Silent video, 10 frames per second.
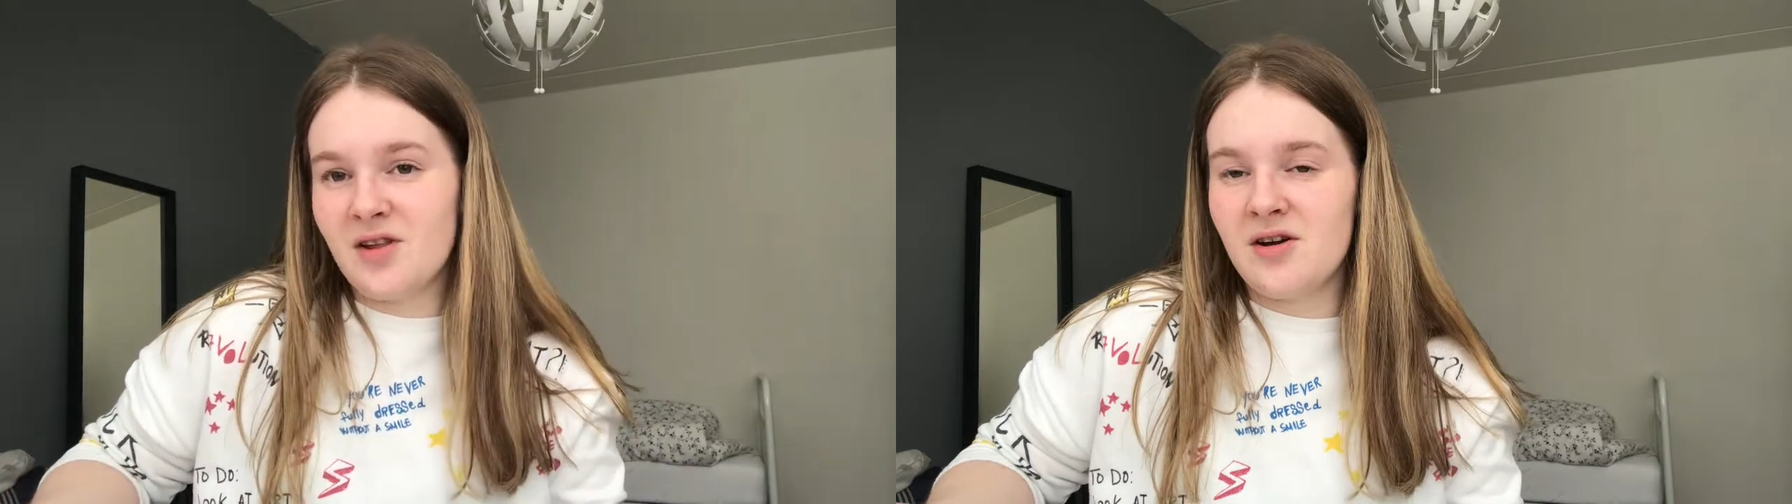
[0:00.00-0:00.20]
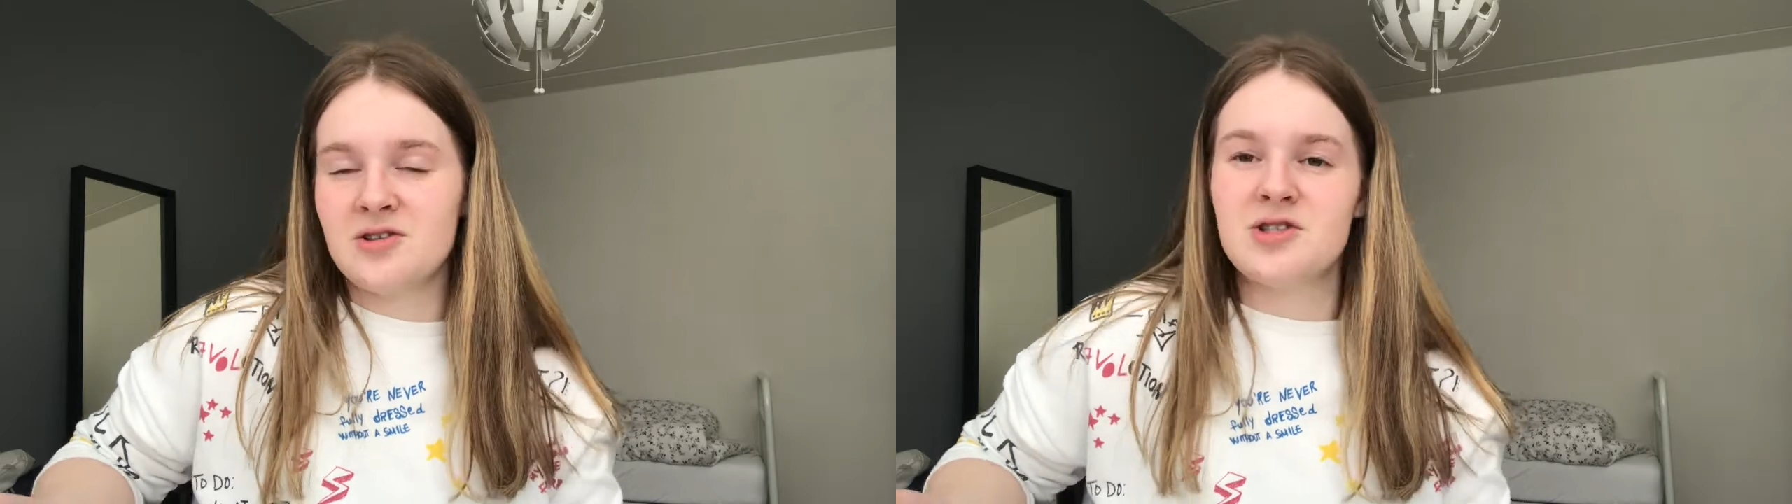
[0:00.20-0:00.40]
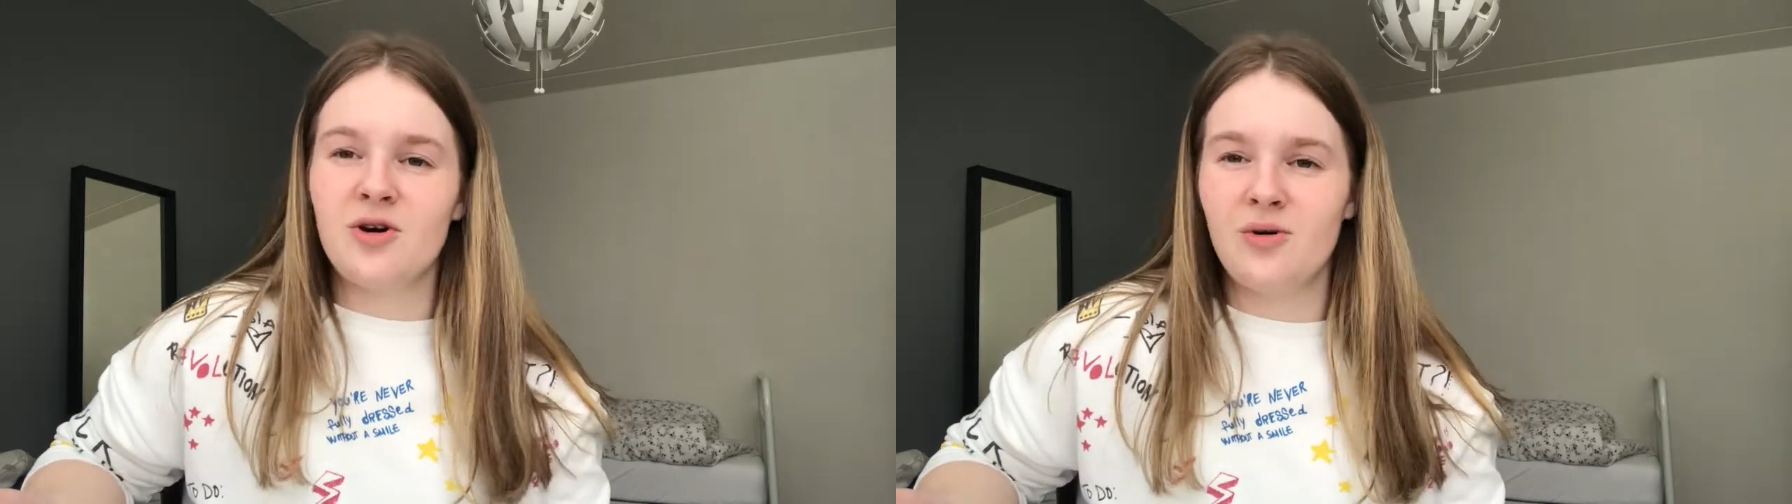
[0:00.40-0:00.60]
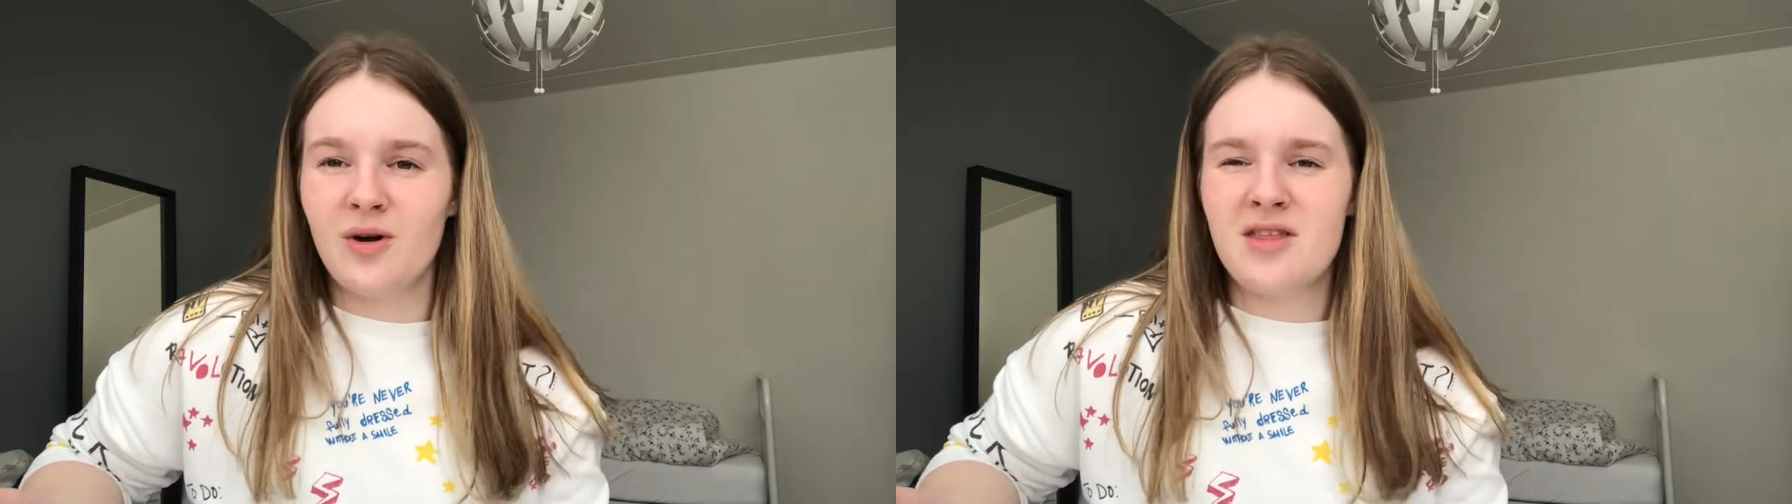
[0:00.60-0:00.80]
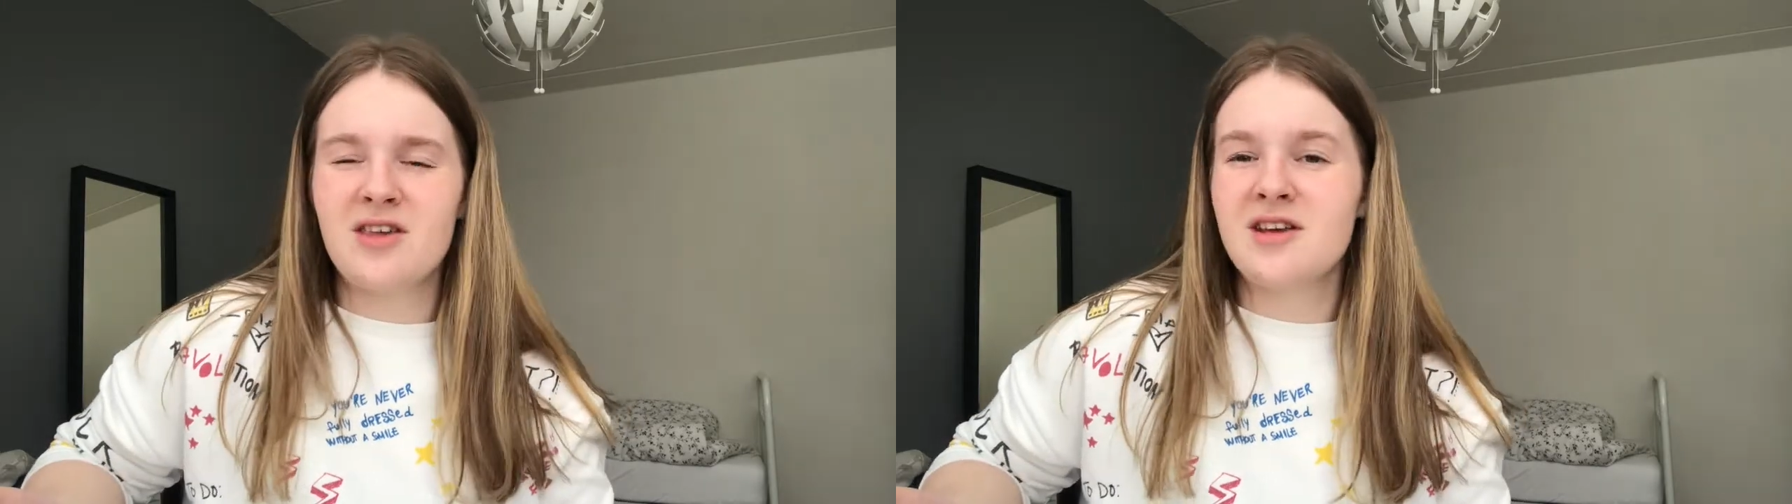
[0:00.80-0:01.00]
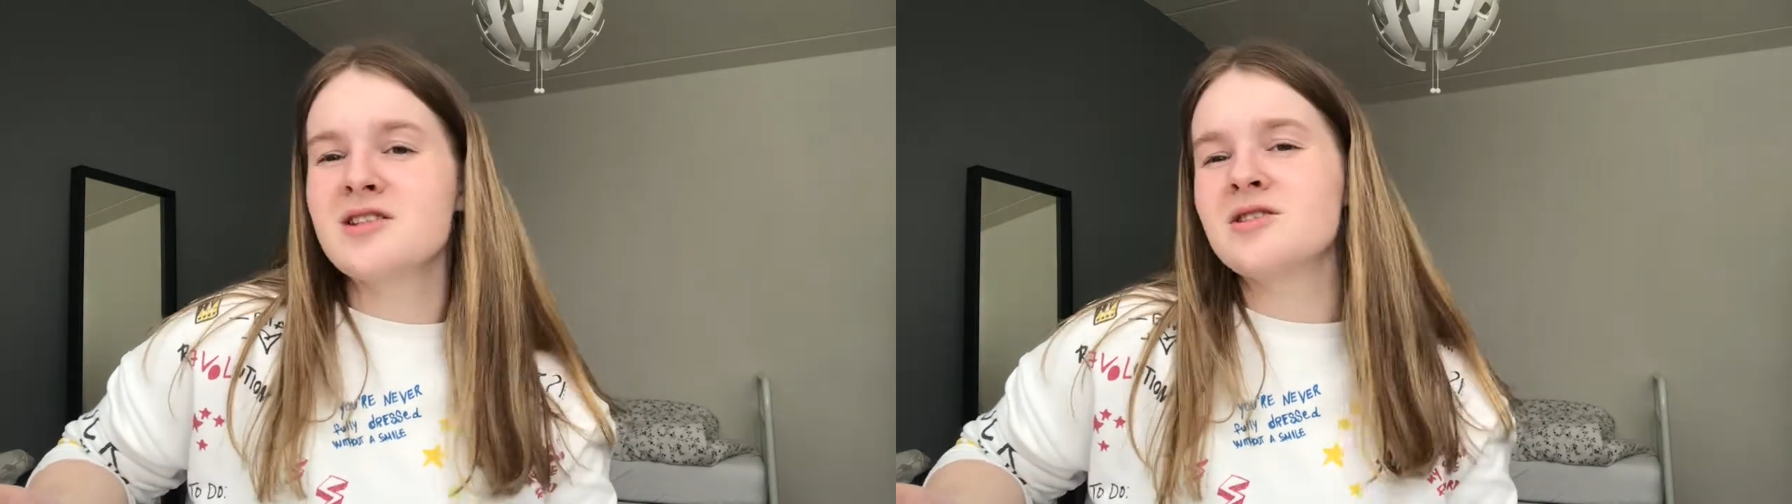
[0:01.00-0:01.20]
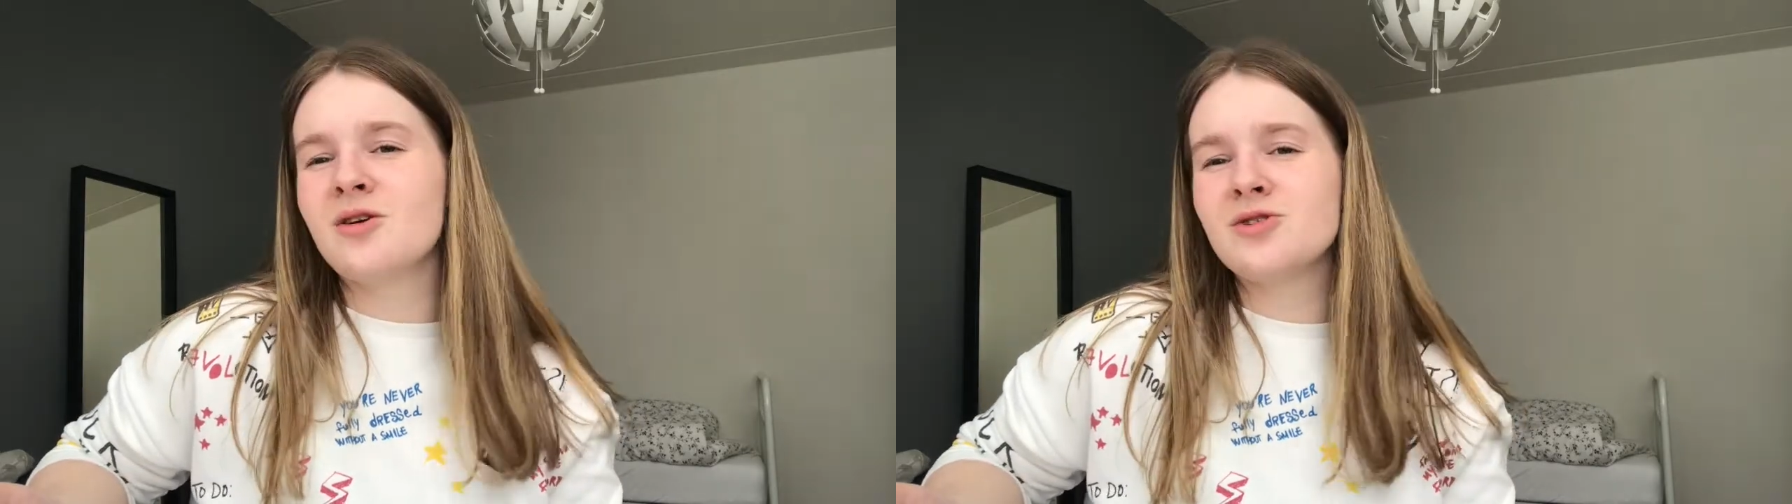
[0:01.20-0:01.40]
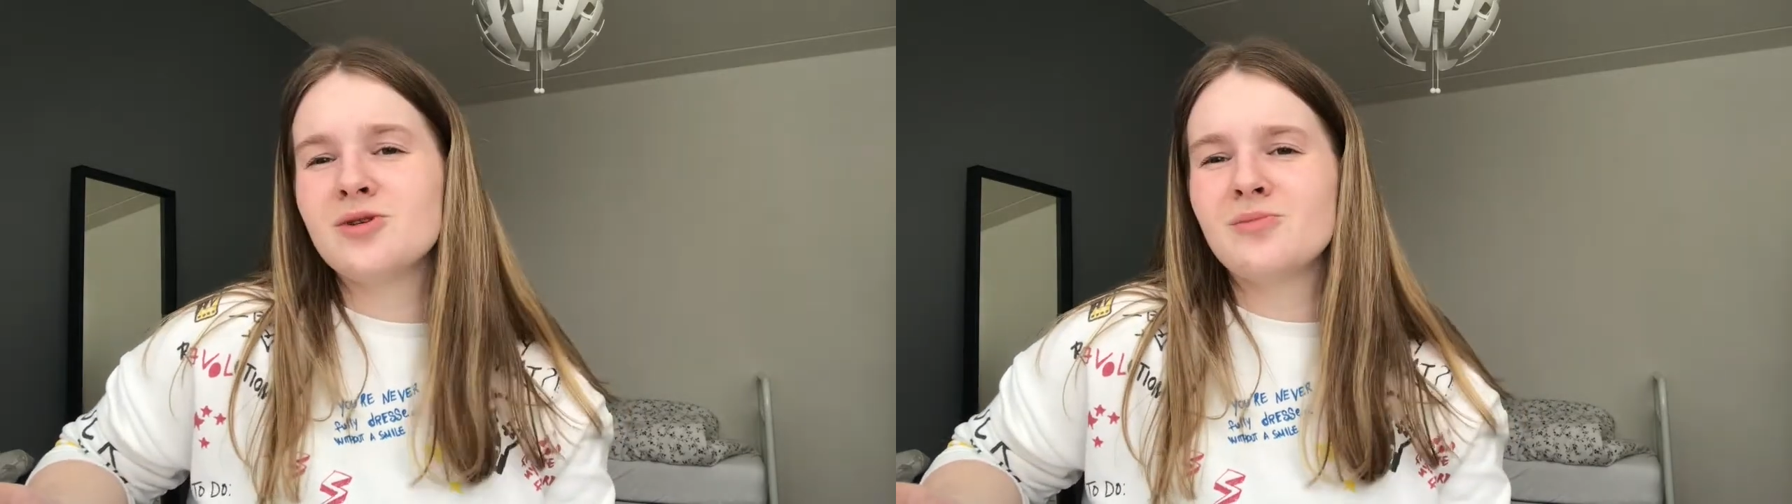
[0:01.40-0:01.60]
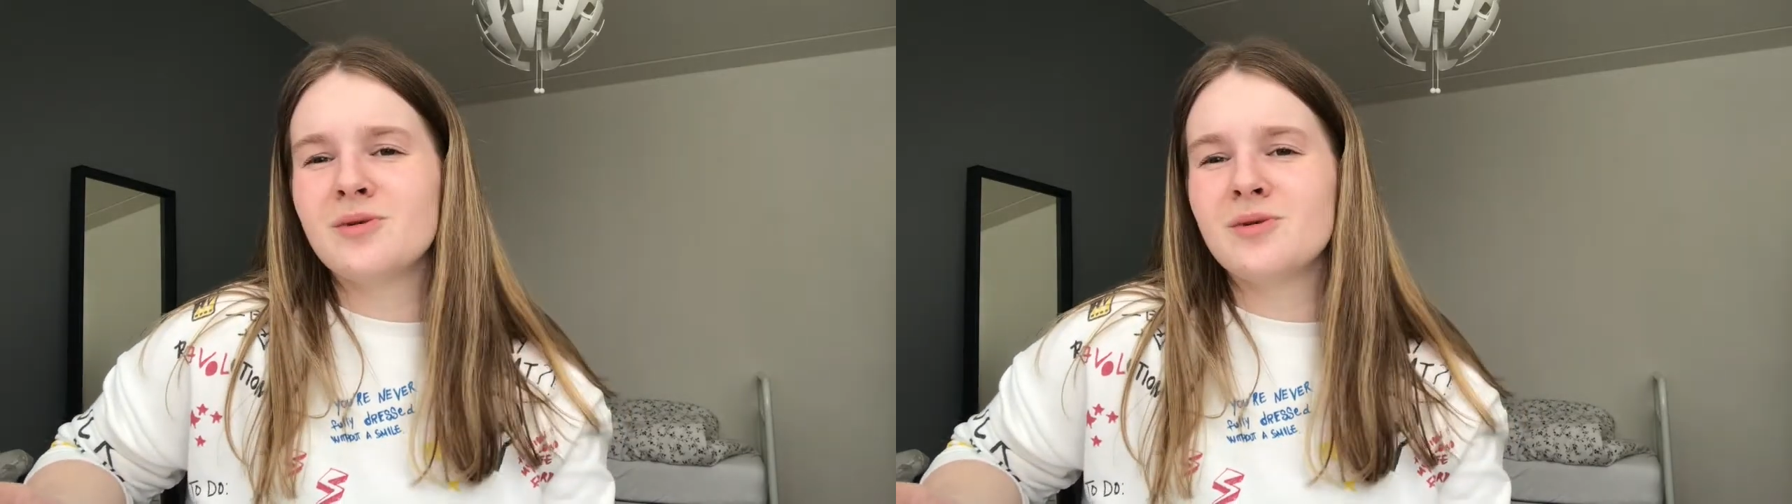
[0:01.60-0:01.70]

also I think it's also